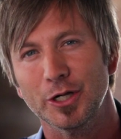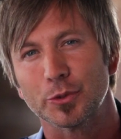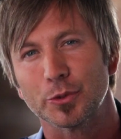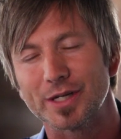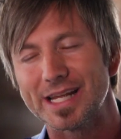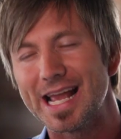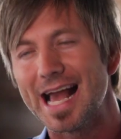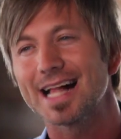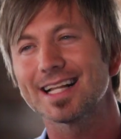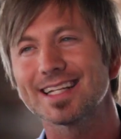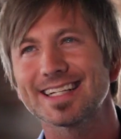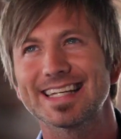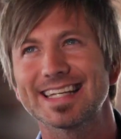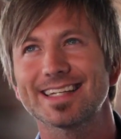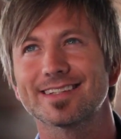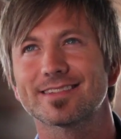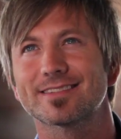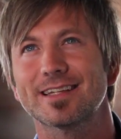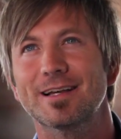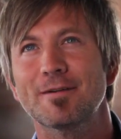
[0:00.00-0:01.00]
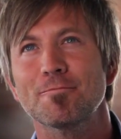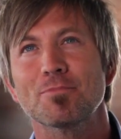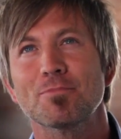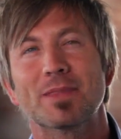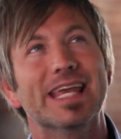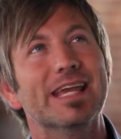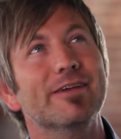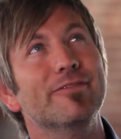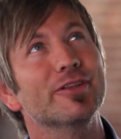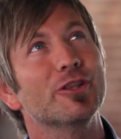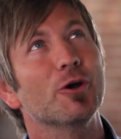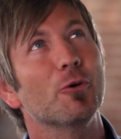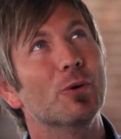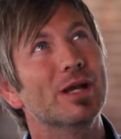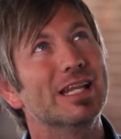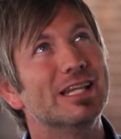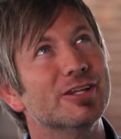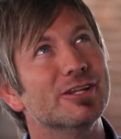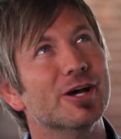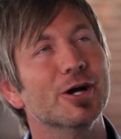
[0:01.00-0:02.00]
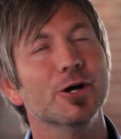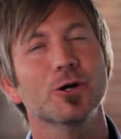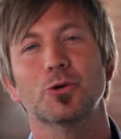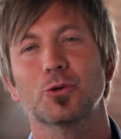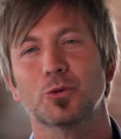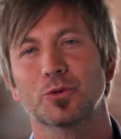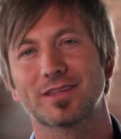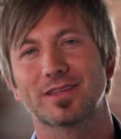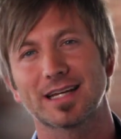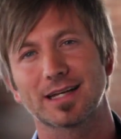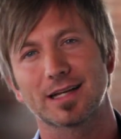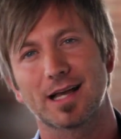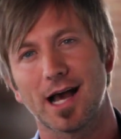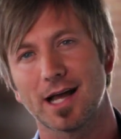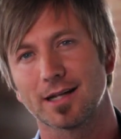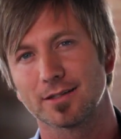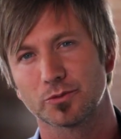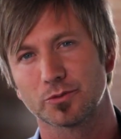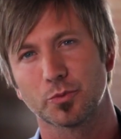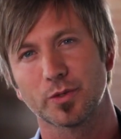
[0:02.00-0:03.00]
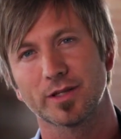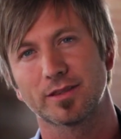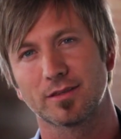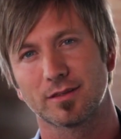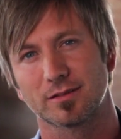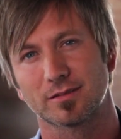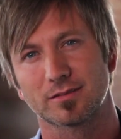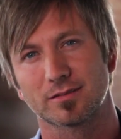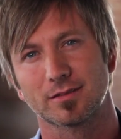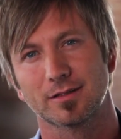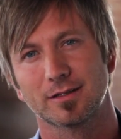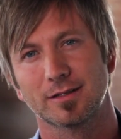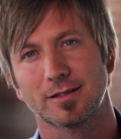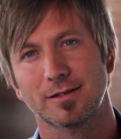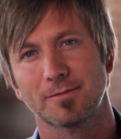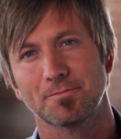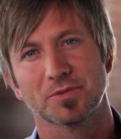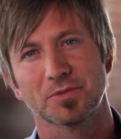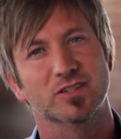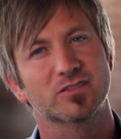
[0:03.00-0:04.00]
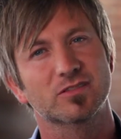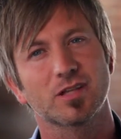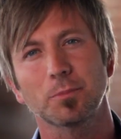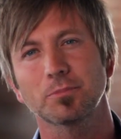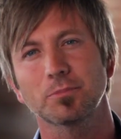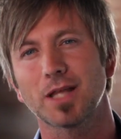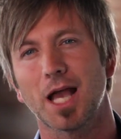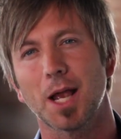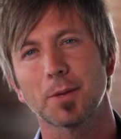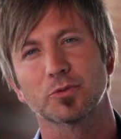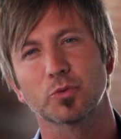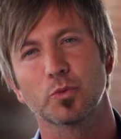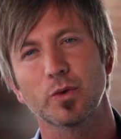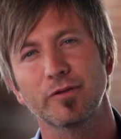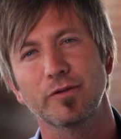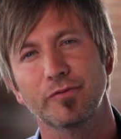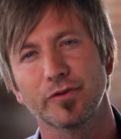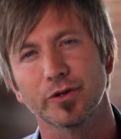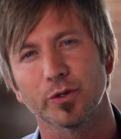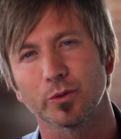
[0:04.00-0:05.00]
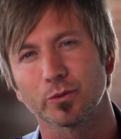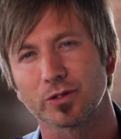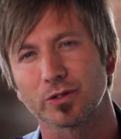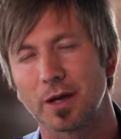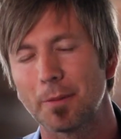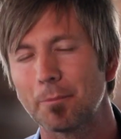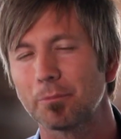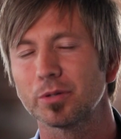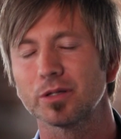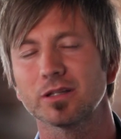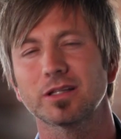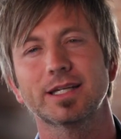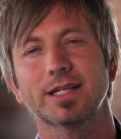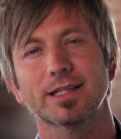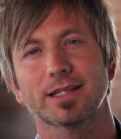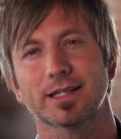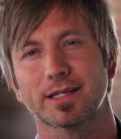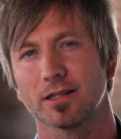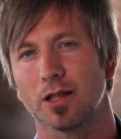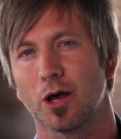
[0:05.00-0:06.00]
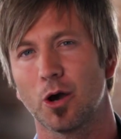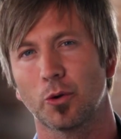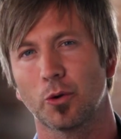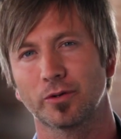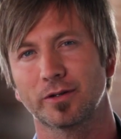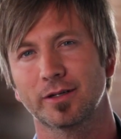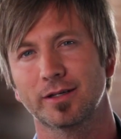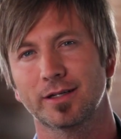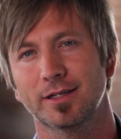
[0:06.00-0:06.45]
Reality is, even though we know that God is with us, sometimes we feel completely alone.